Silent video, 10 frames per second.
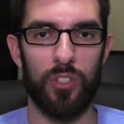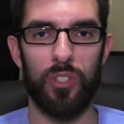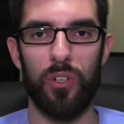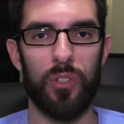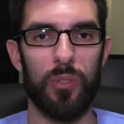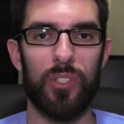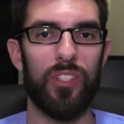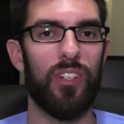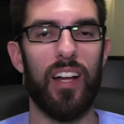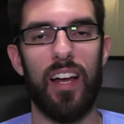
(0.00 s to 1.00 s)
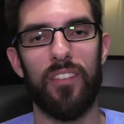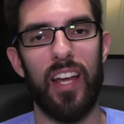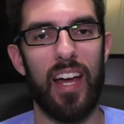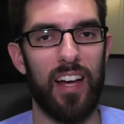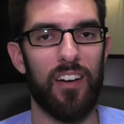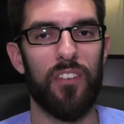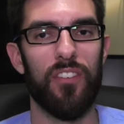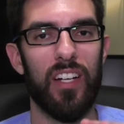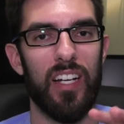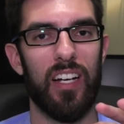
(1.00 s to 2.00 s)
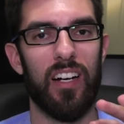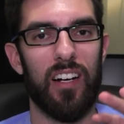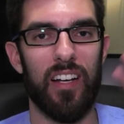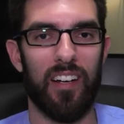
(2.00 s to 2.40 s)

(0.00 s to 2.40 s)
So you still have to have uh,